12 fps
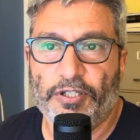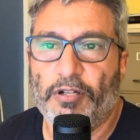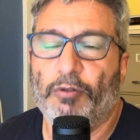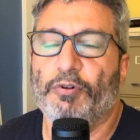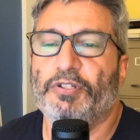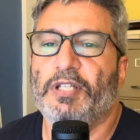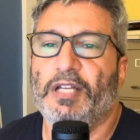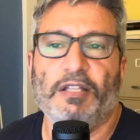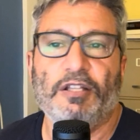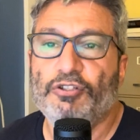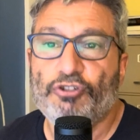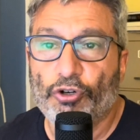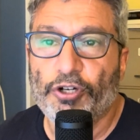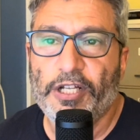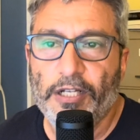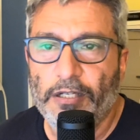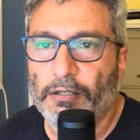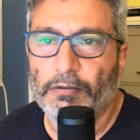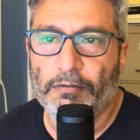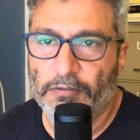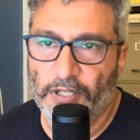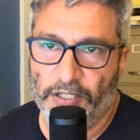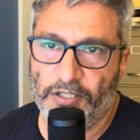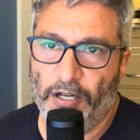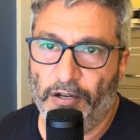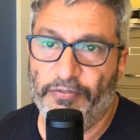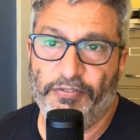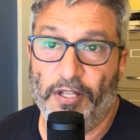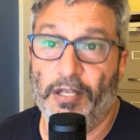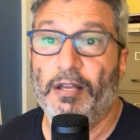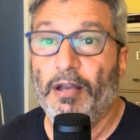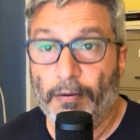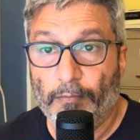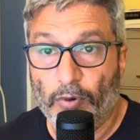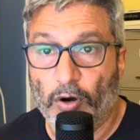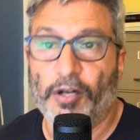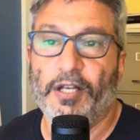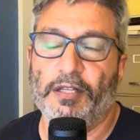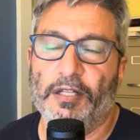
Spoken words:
In other words, the dirtiness of the market,